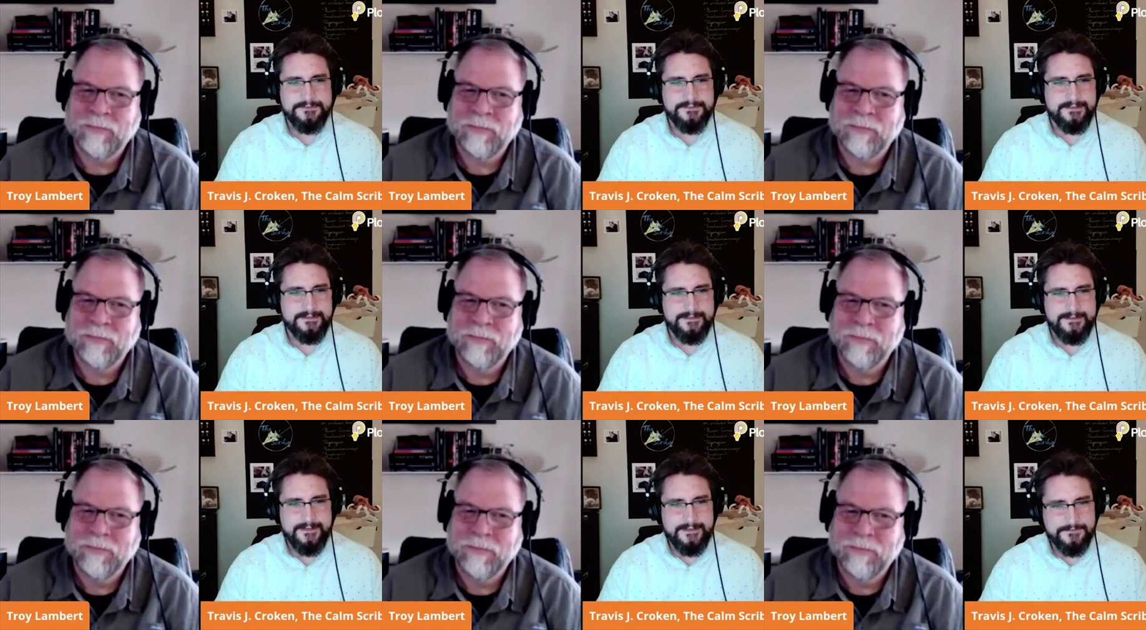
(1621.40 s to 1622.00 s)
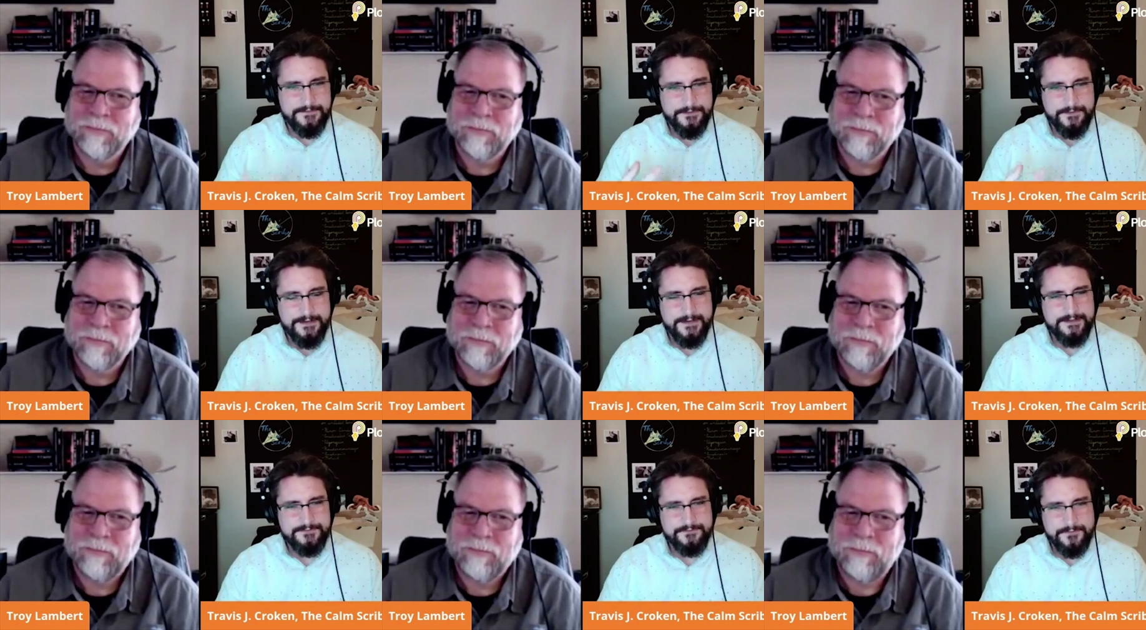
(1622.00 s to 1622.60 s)
Speaker 1: It gives you a
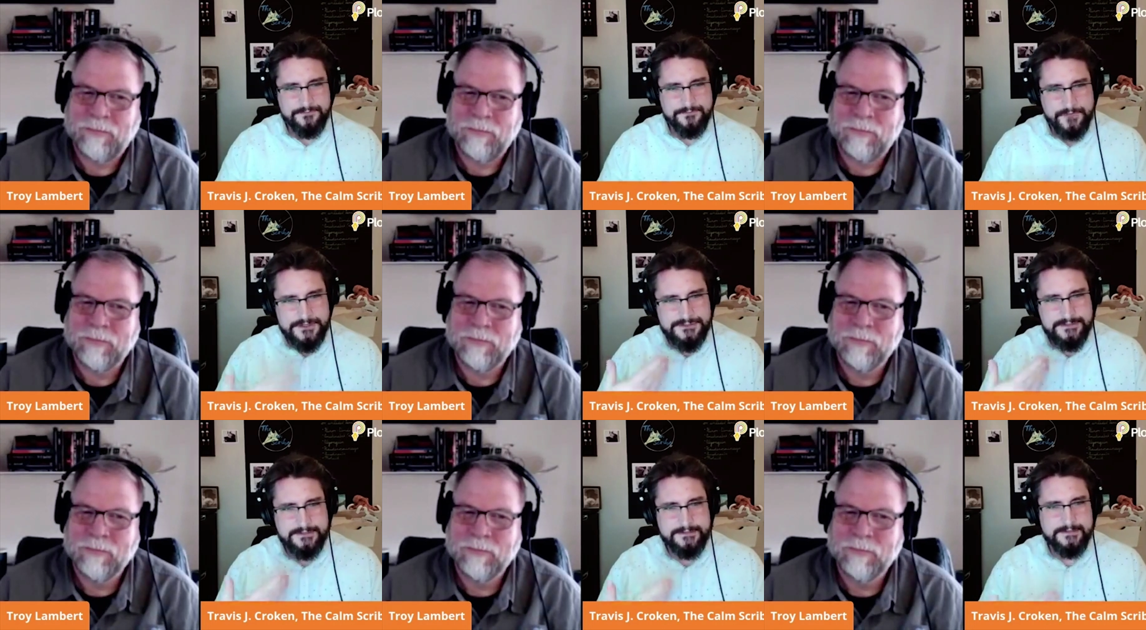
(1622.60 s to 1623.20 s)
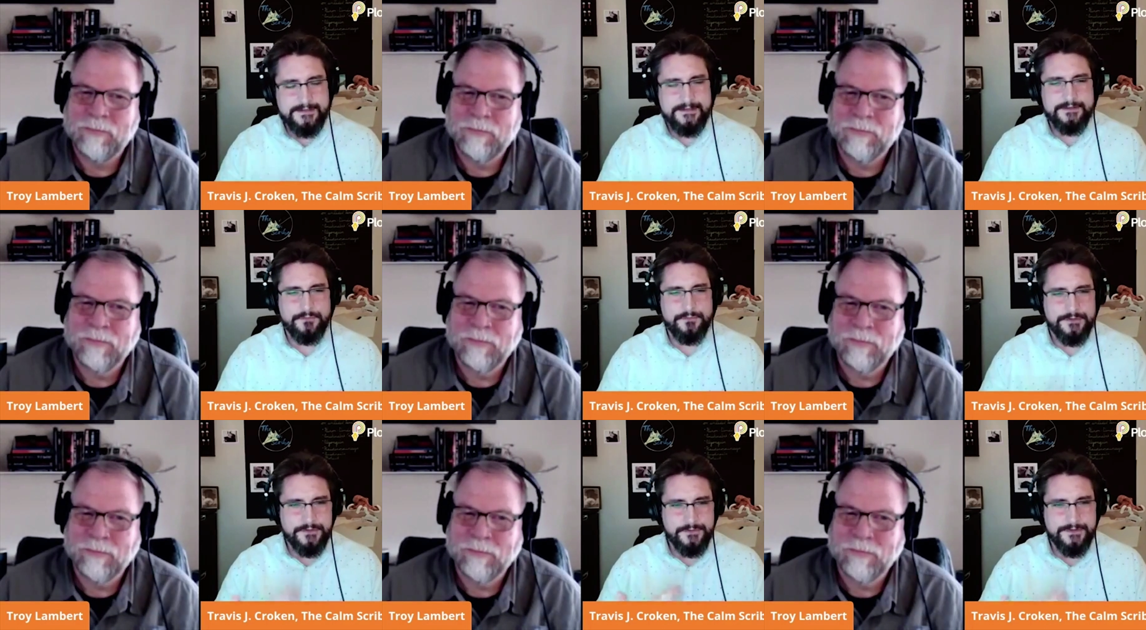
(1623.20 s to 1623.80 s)
nice refreshing kick
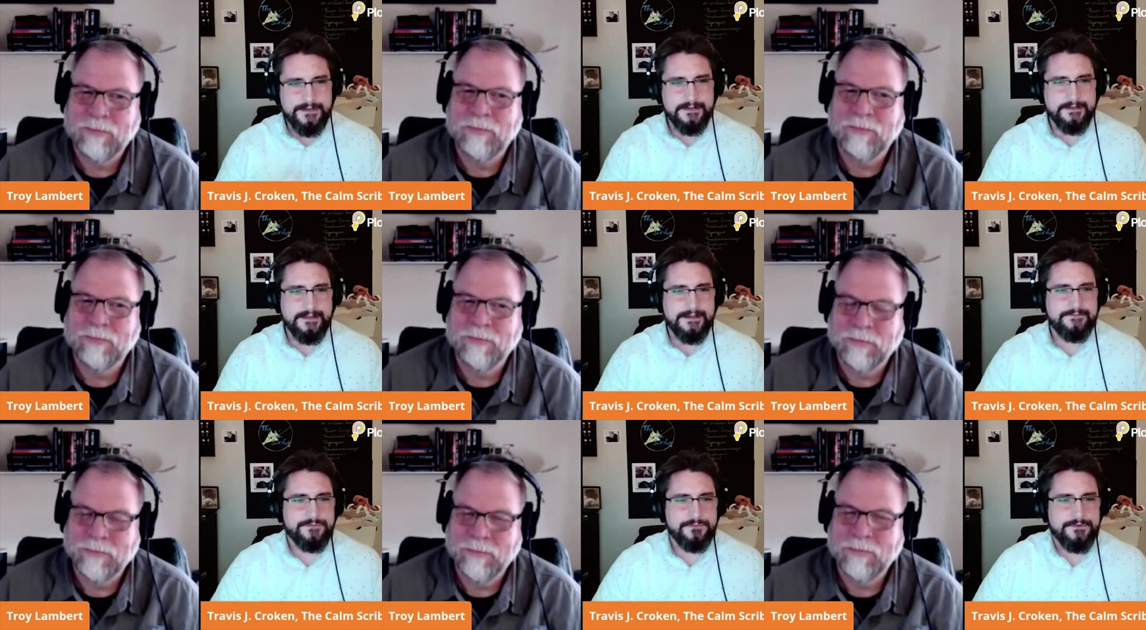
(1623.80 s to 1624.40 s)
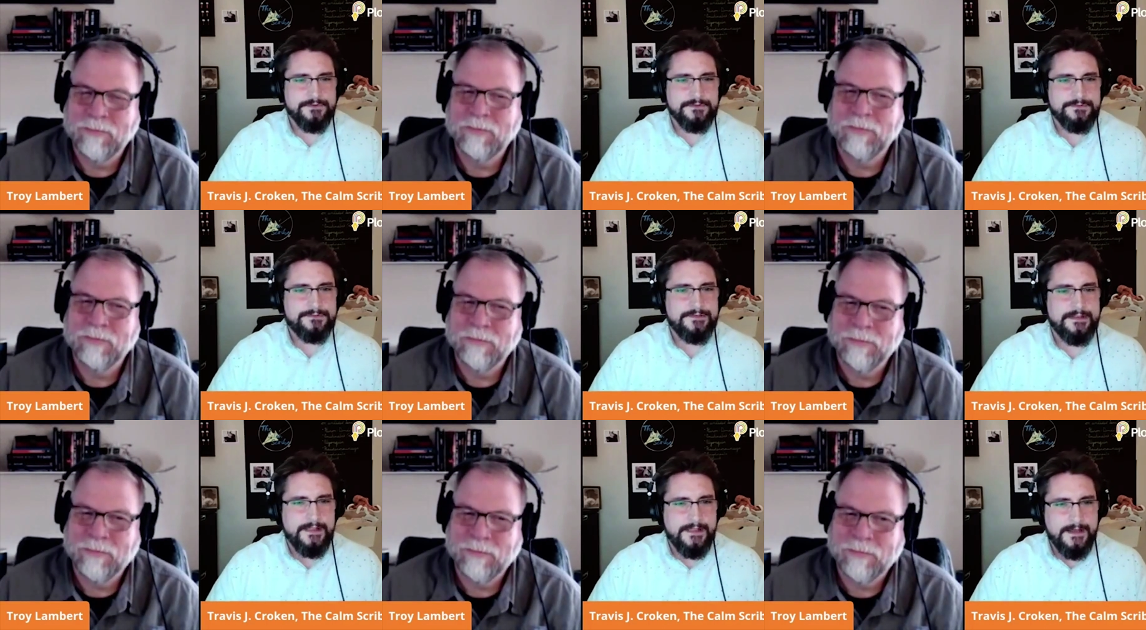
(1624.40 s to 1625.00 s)
when you inhale
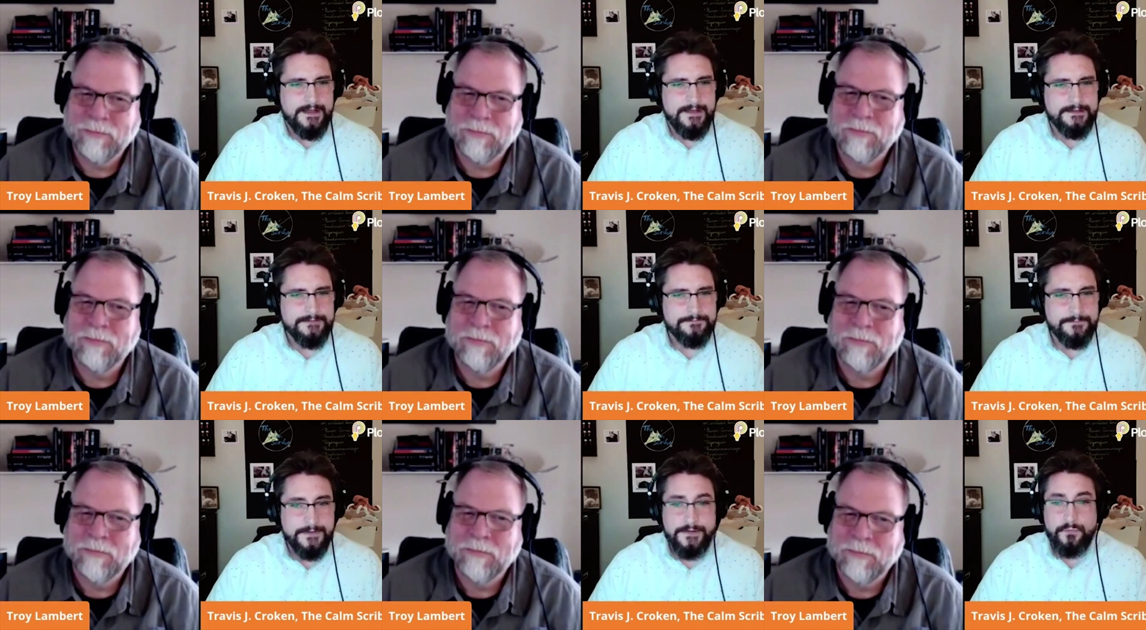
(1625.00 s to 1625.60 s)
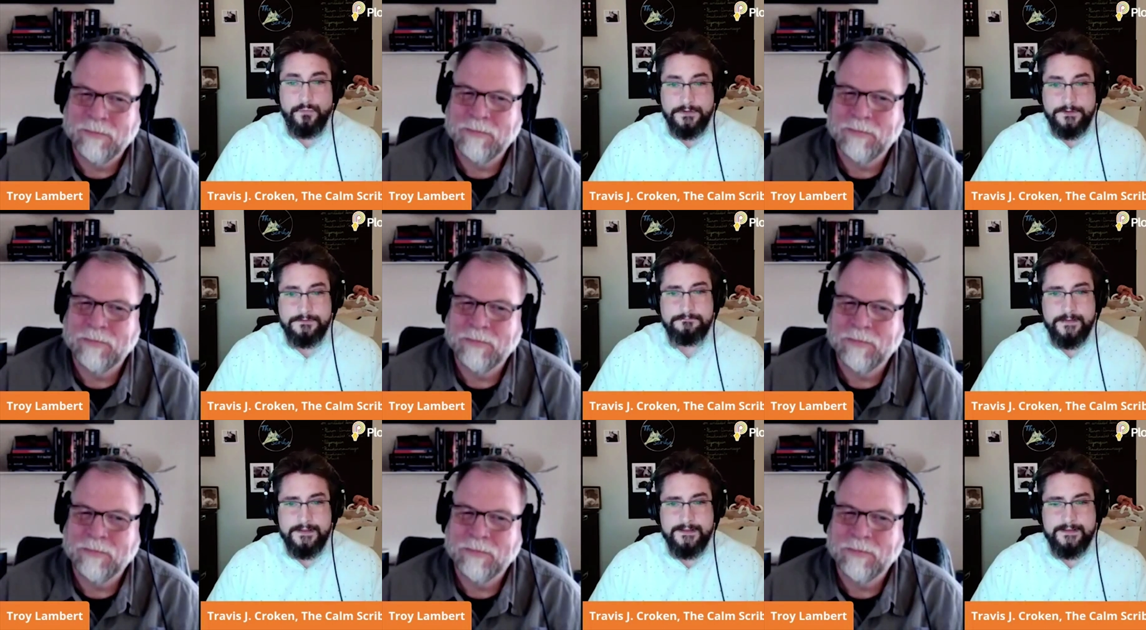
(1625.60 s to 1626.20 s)
afterwards. Uh, but it
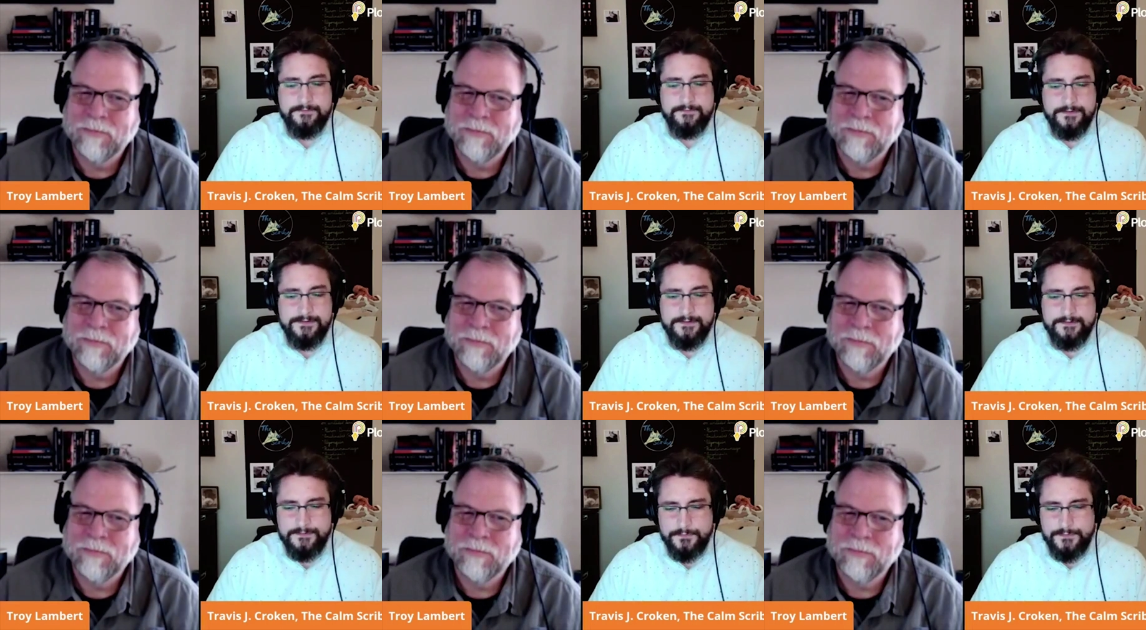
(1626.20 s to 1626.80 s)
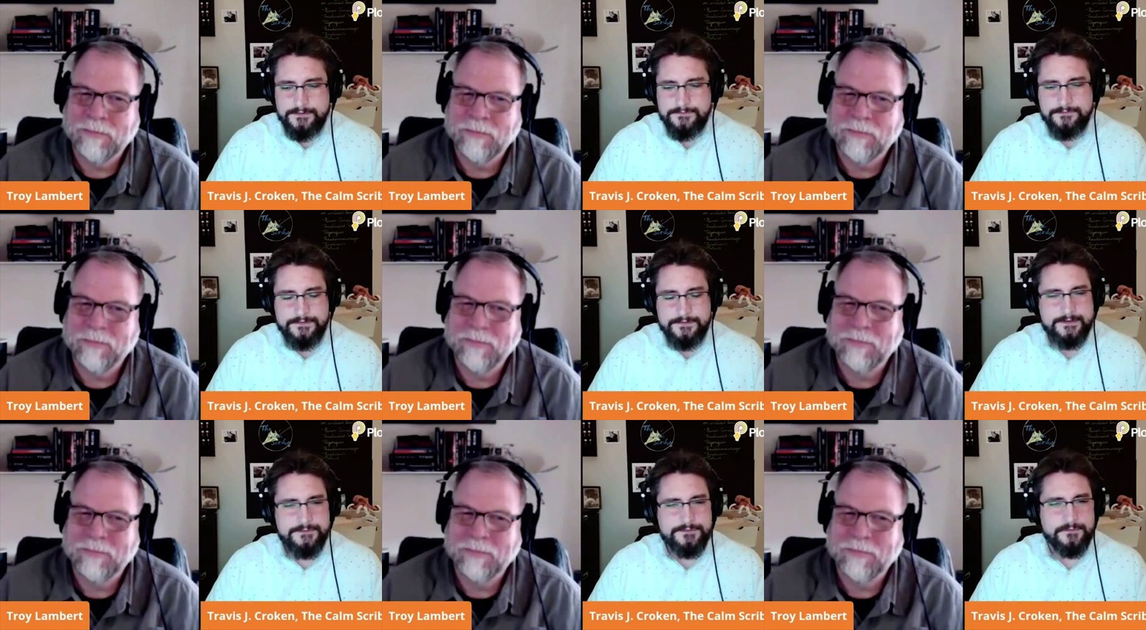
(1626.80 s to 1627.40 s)
will make everything you eat
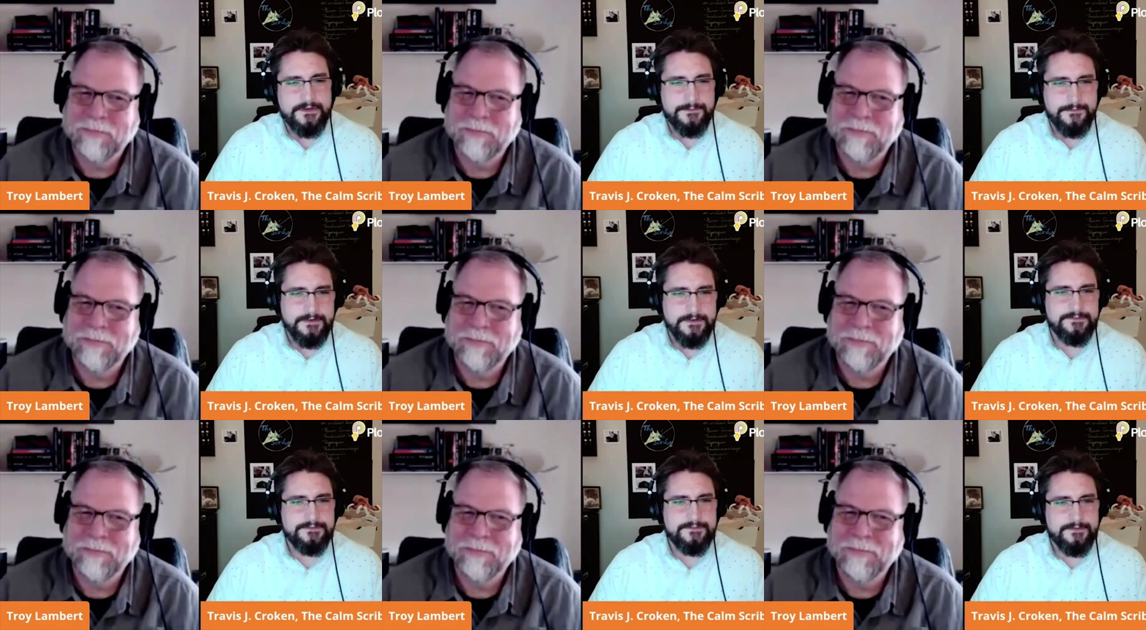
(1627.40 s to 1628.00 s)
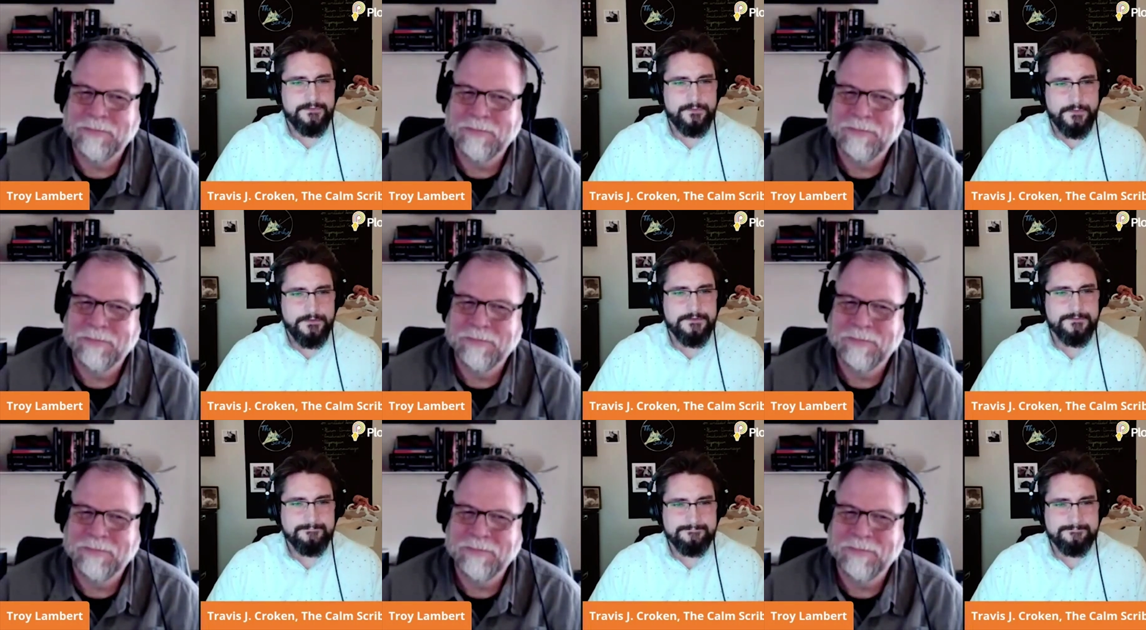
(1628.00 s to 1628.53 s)
for the next 20 minutes taste weird.